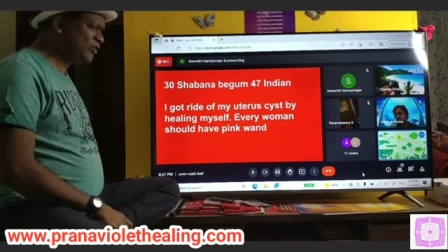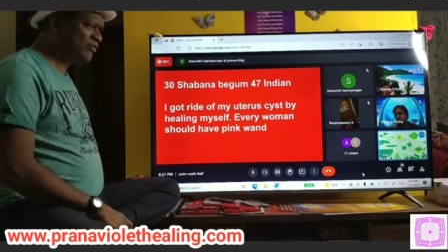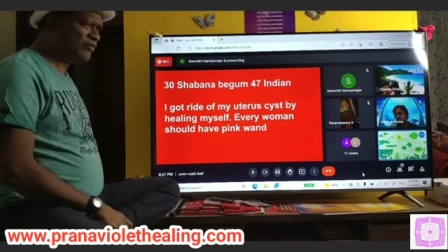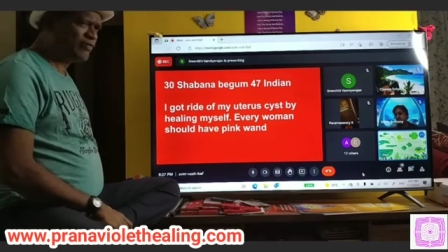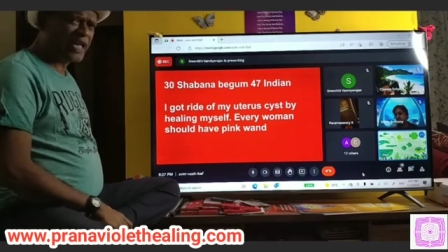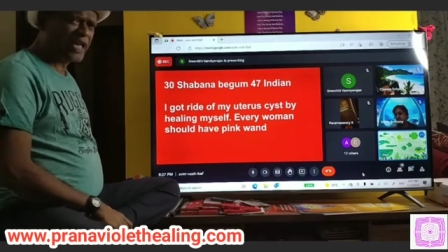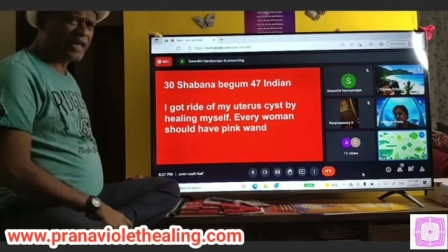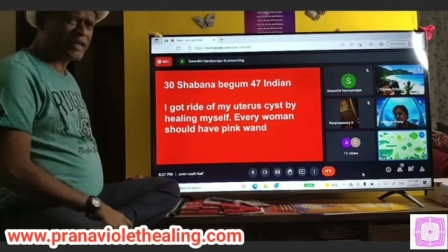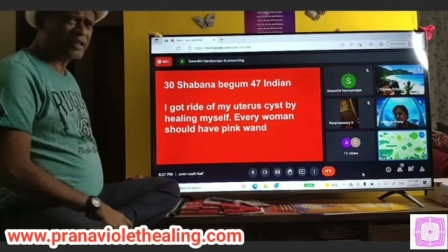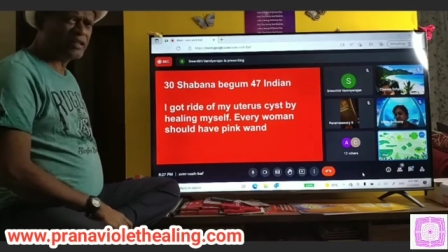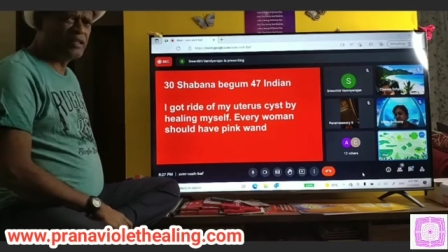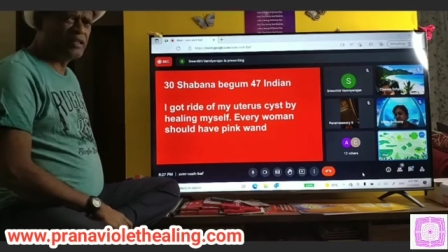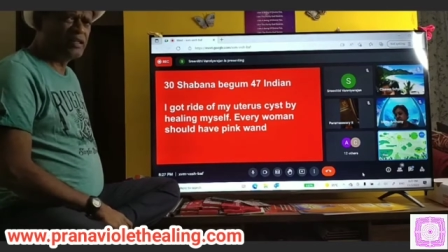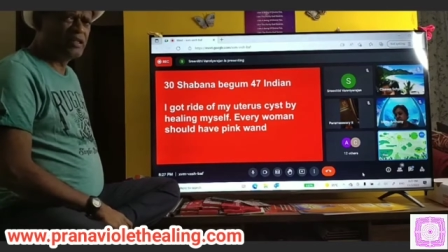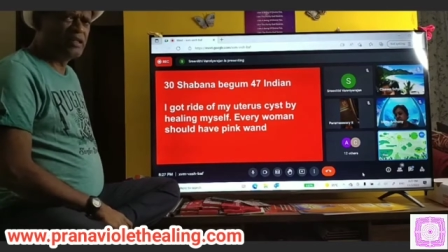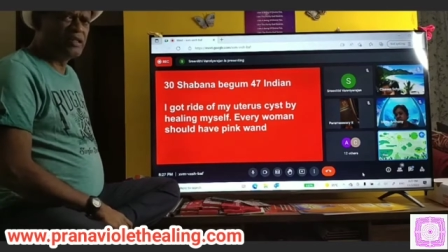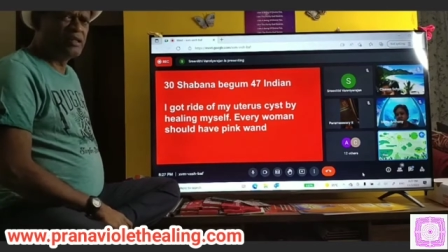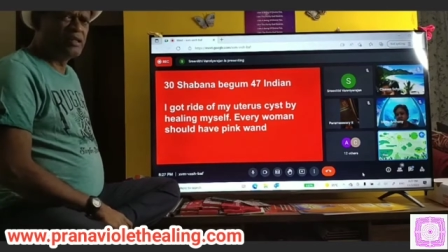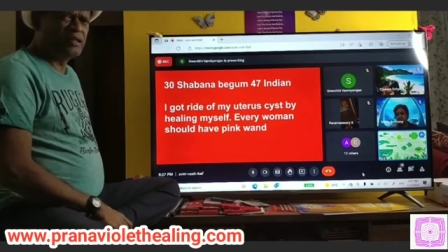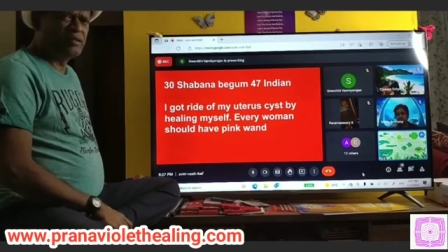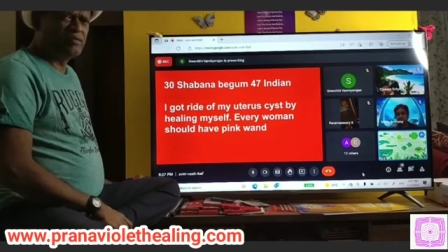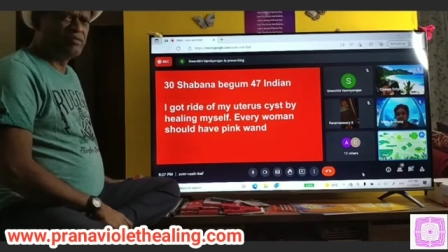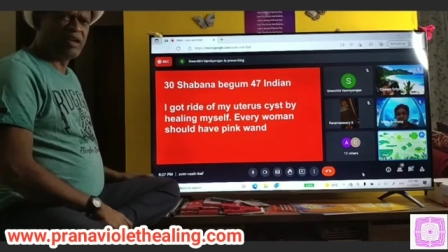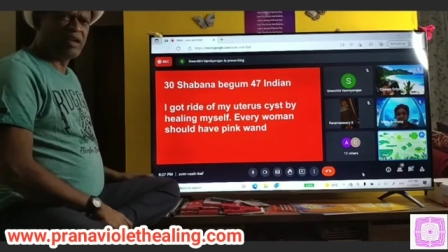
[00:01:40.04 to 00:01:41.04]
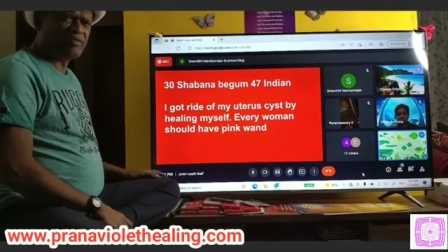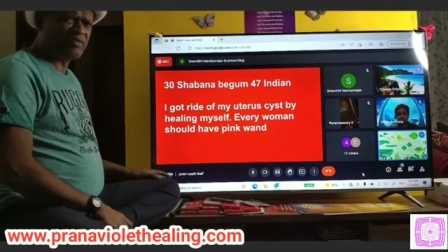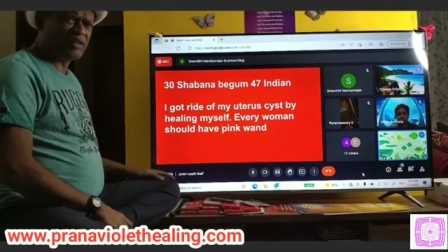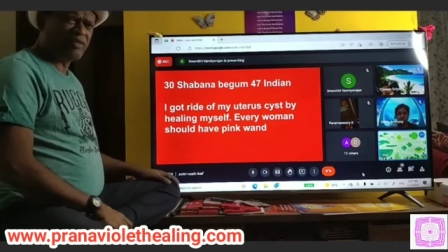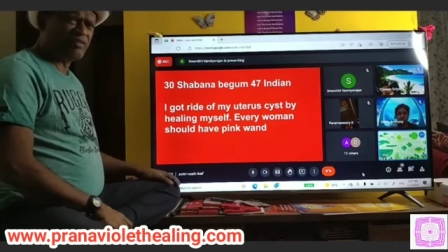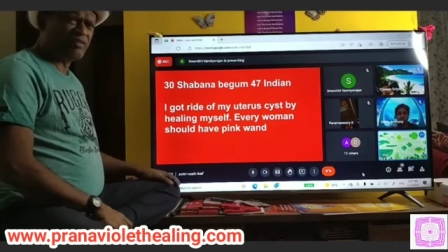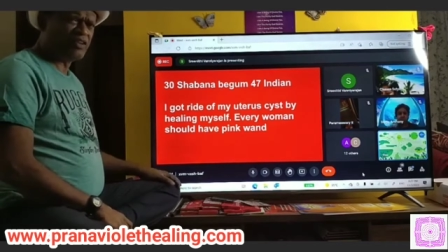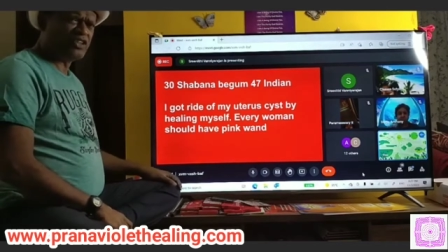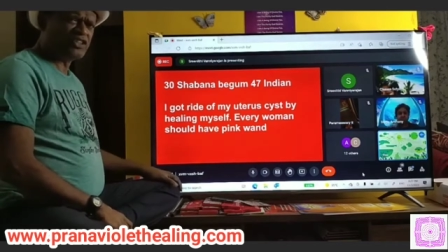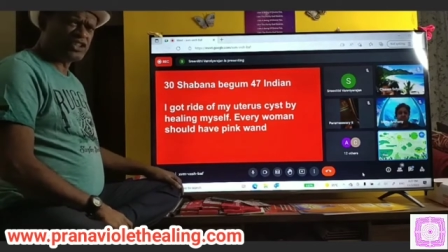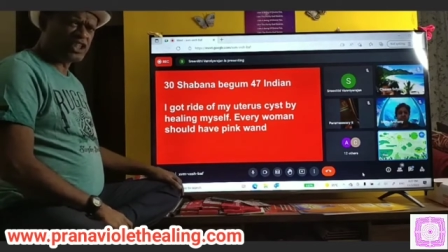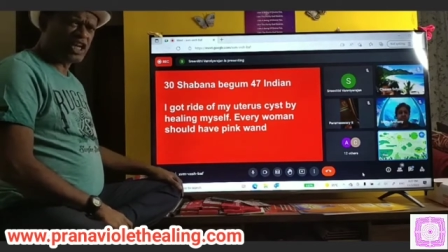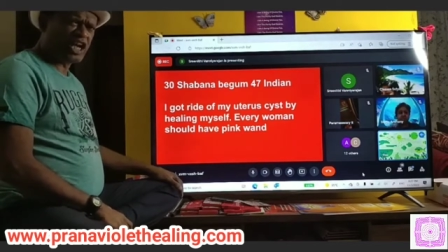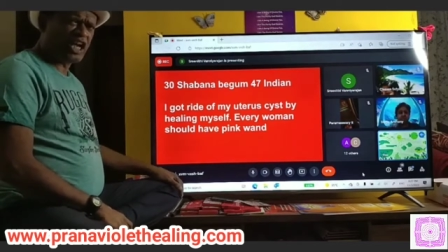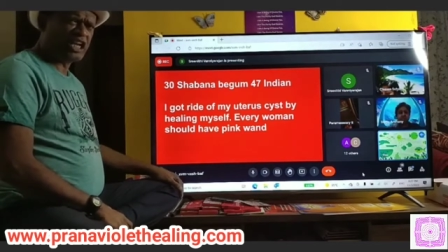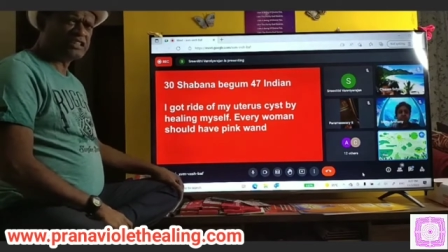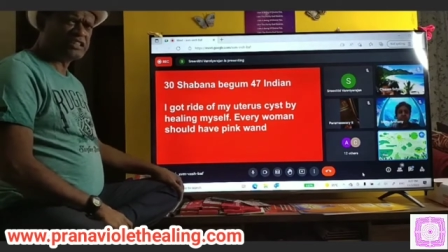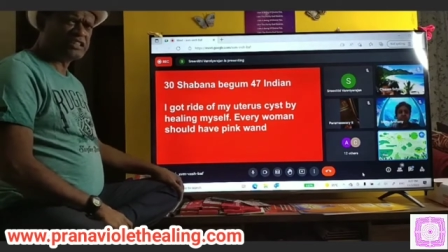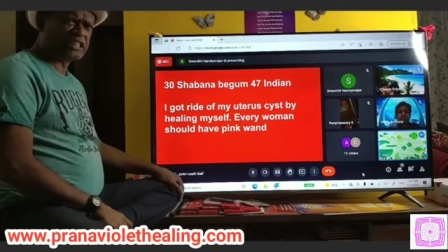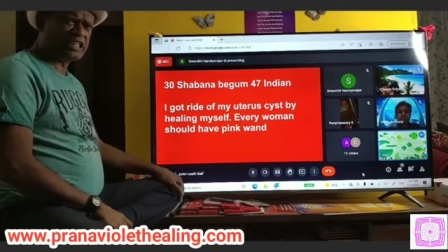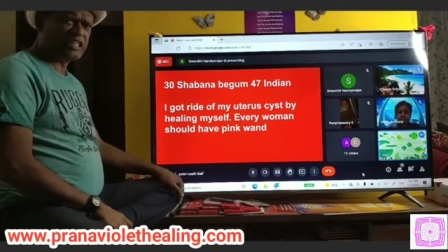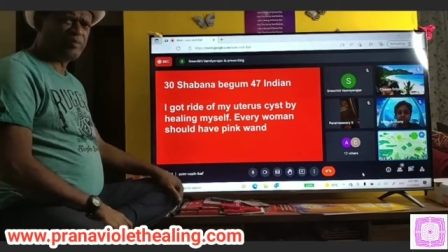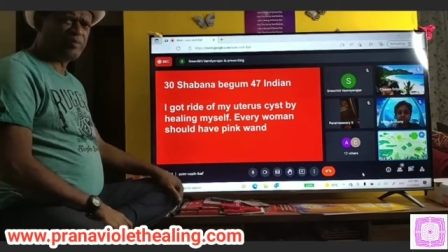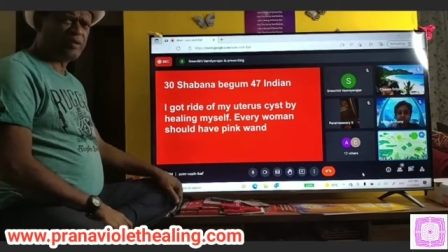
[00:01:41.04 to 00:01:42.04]
In fact, we have never
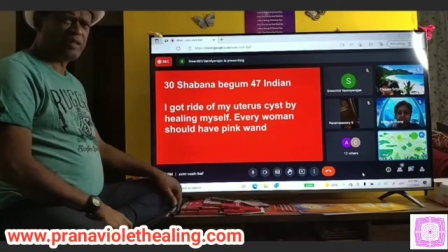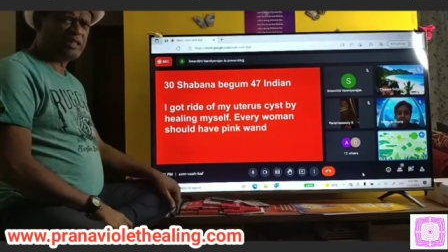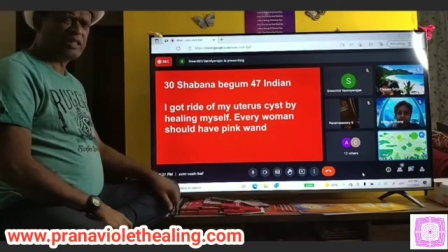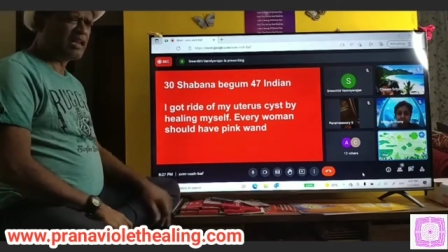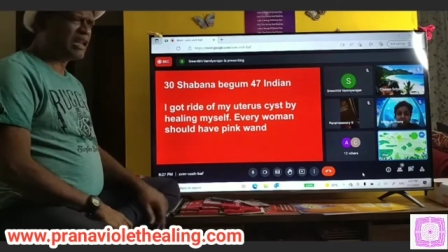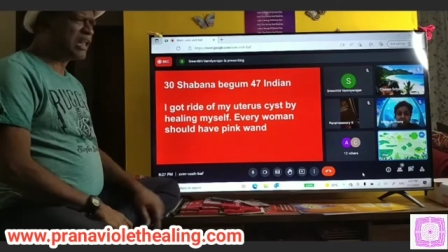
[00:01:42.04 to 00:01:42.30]
charged anybody.